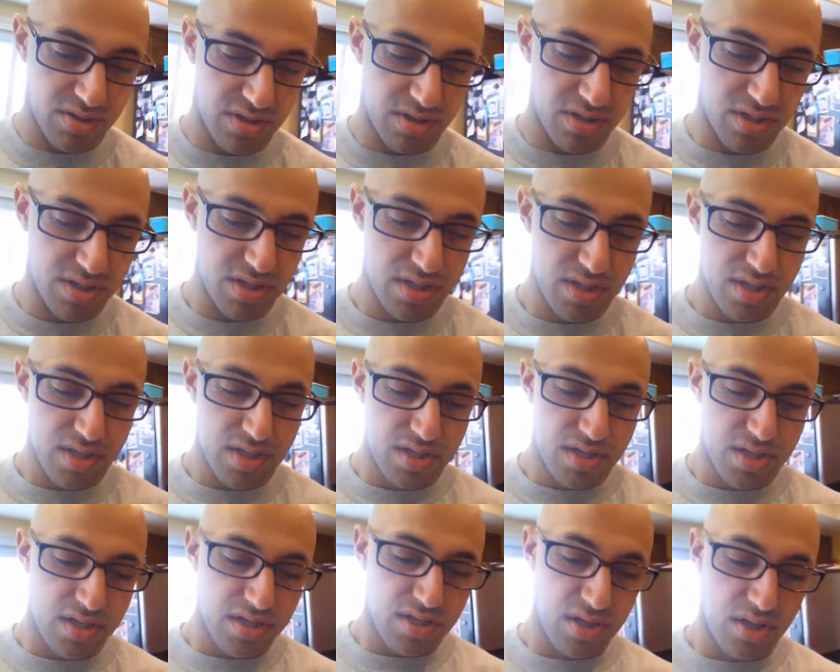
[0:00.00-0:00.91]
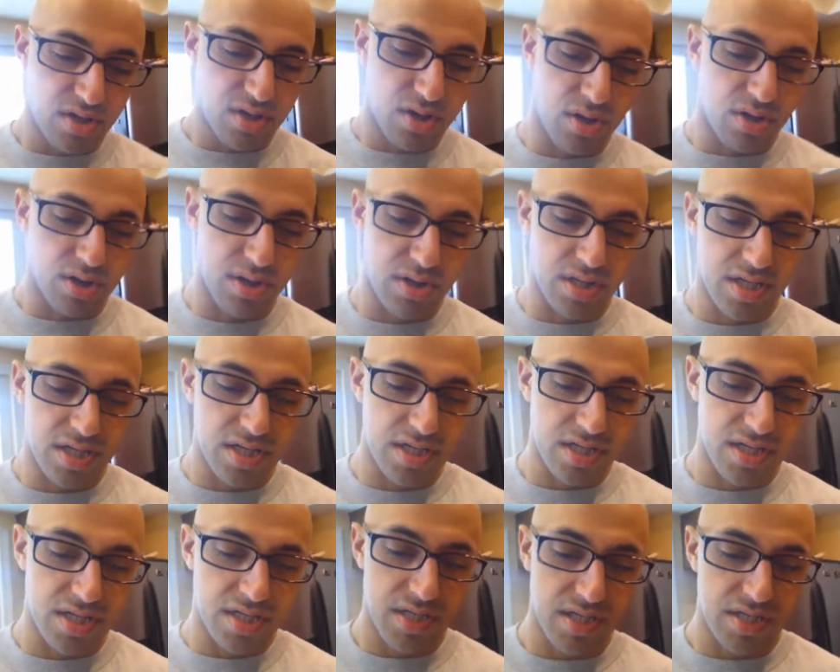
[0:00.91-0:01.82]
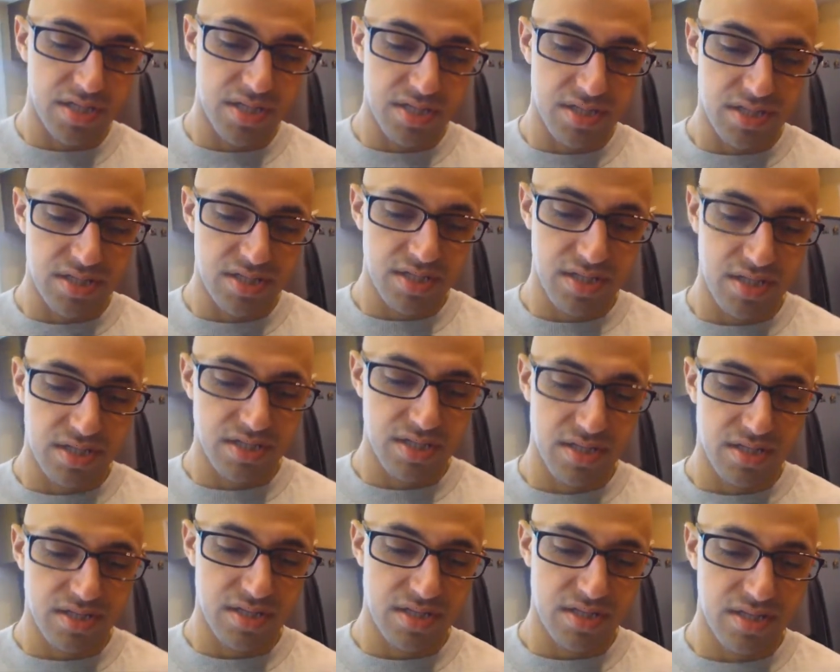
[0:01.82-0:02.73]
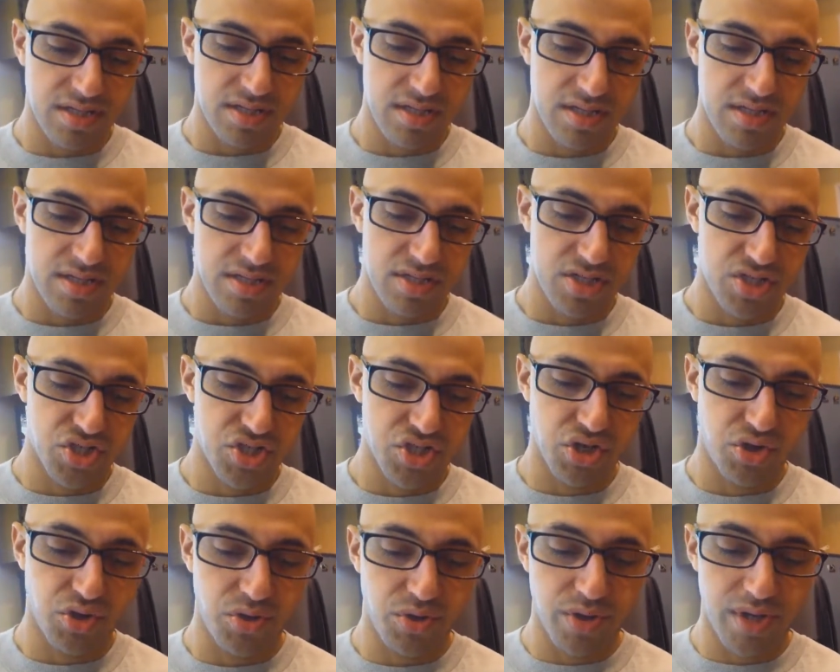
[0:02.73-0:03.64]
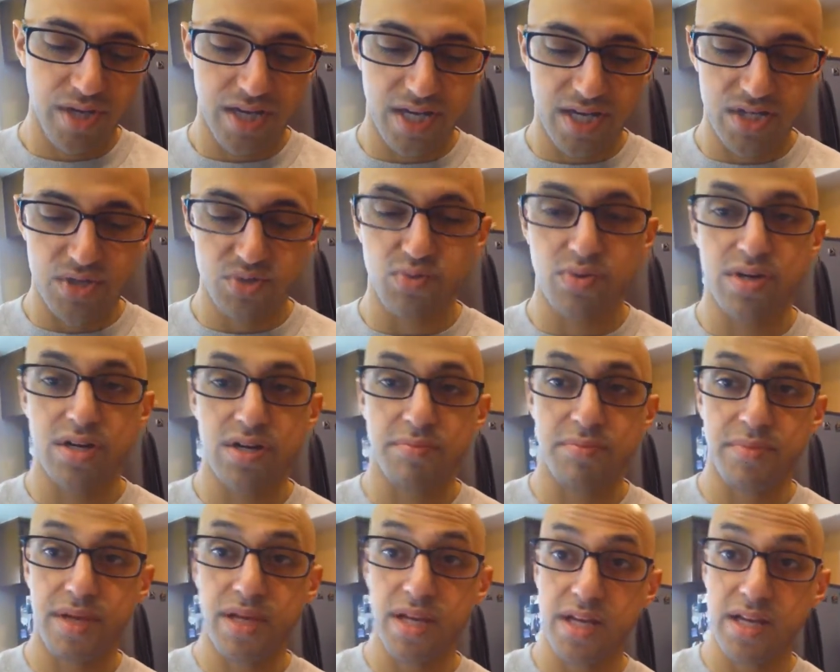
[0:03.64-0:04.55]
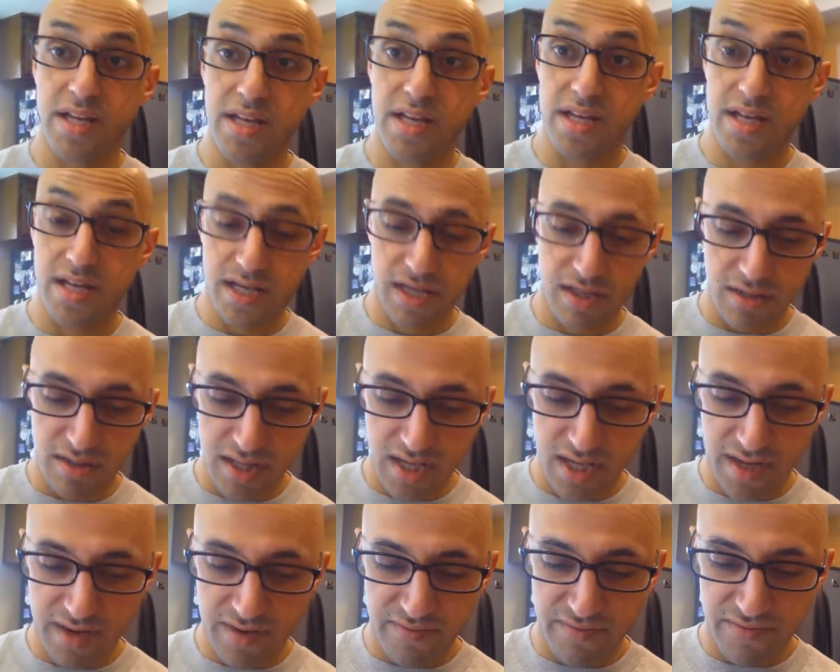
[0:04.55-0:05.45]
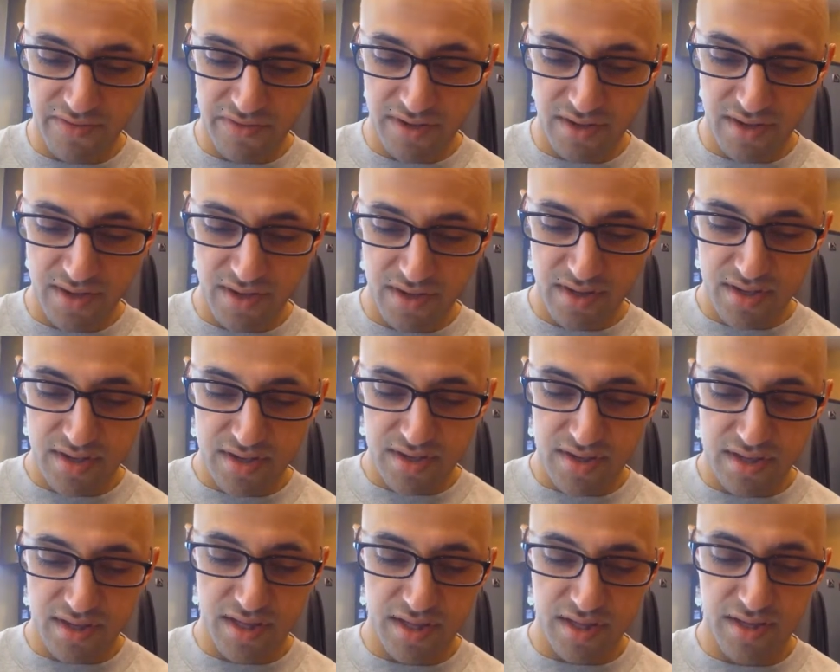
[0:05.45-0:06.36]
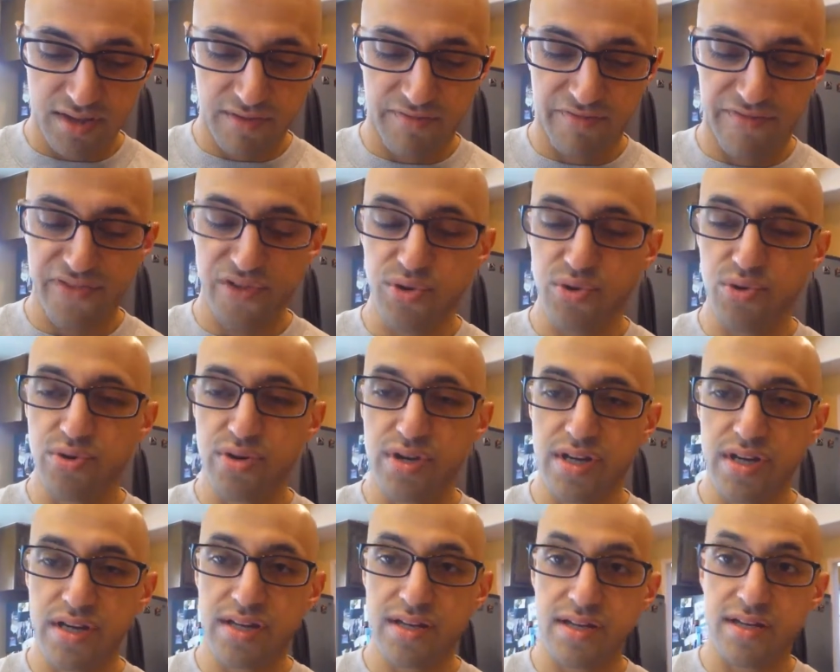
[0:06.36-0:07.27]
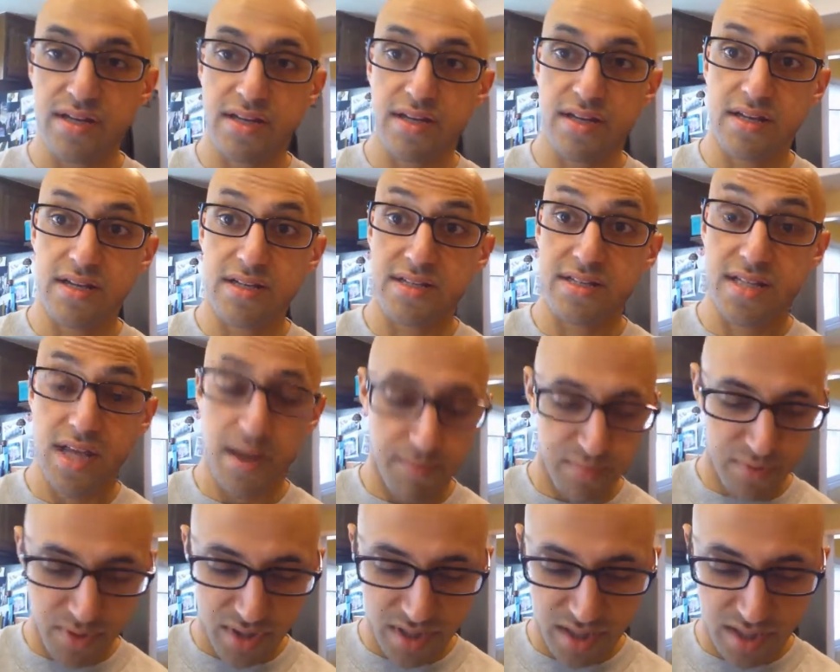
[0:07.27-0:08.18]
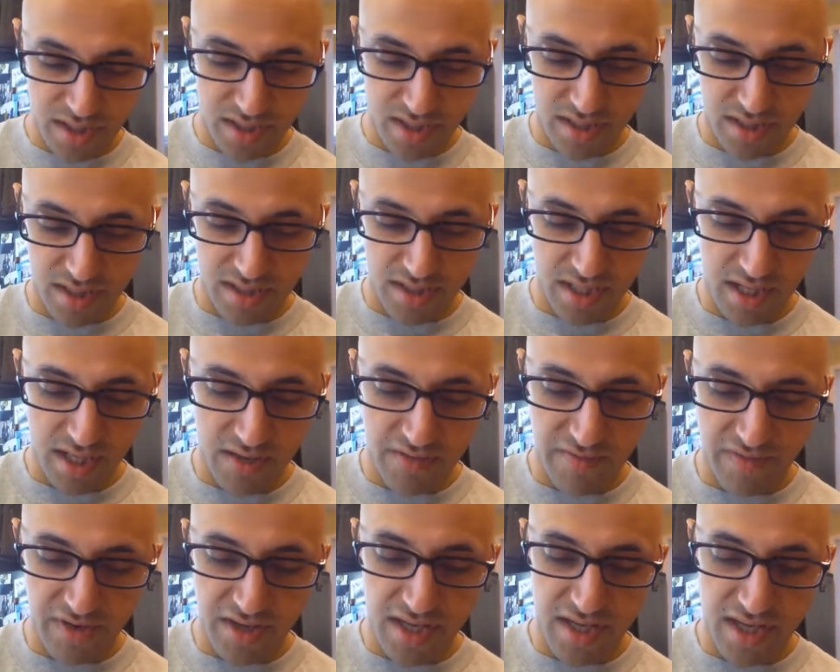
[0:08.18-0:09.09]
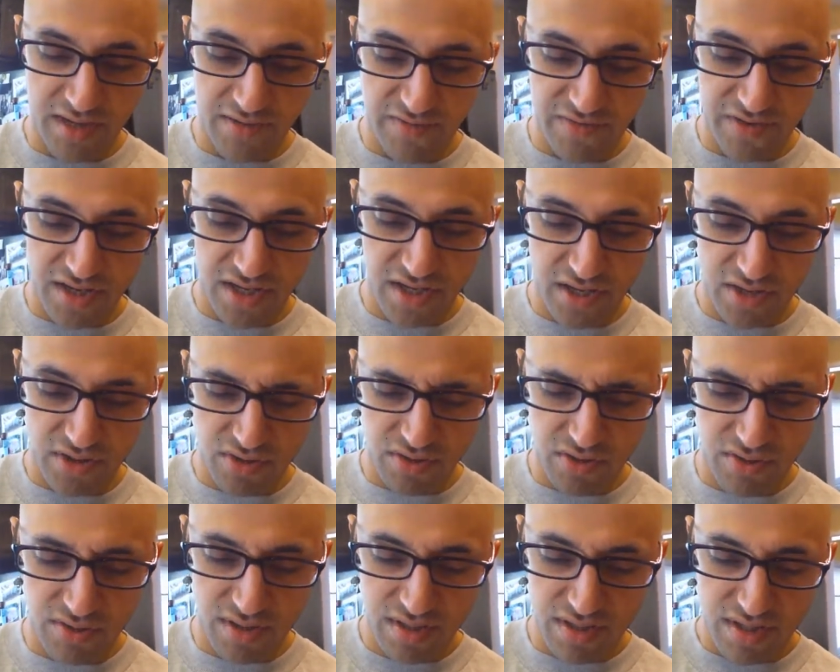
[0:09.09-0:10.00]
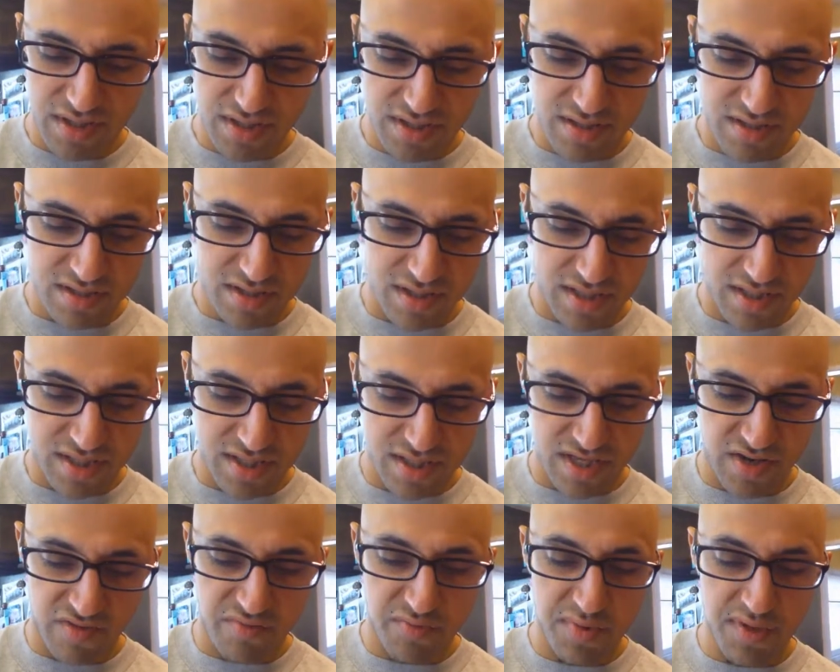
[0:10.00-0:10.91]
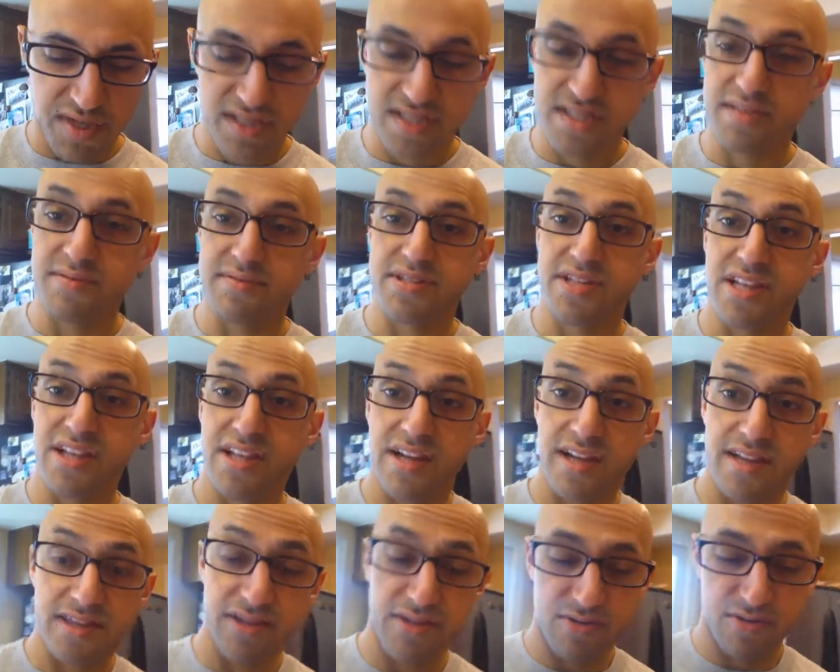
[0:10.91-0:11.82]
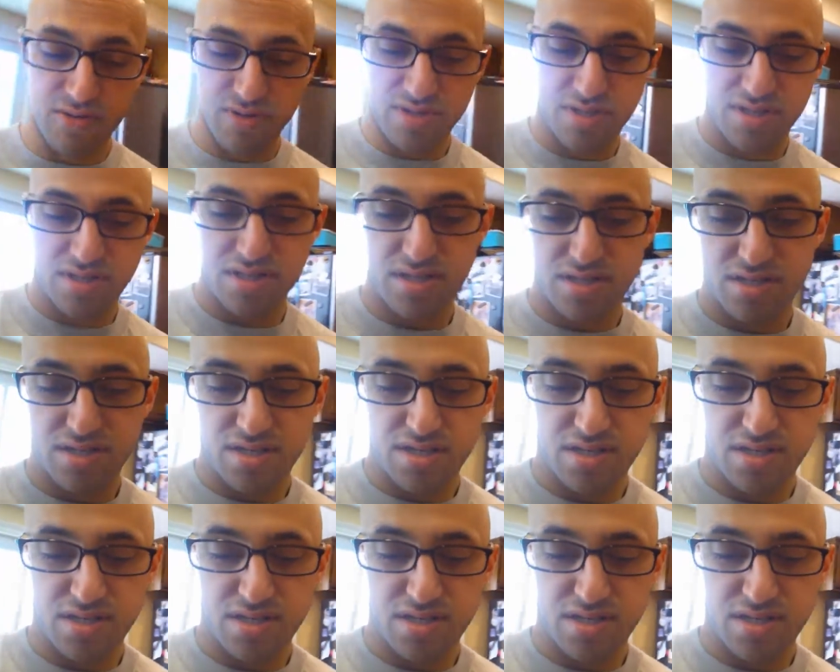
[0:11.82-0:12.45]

I'll I'll uh, show you guys what I'm eating, and I'll have the food in a in a separate uh, day of eating video, because everybody seems to like those.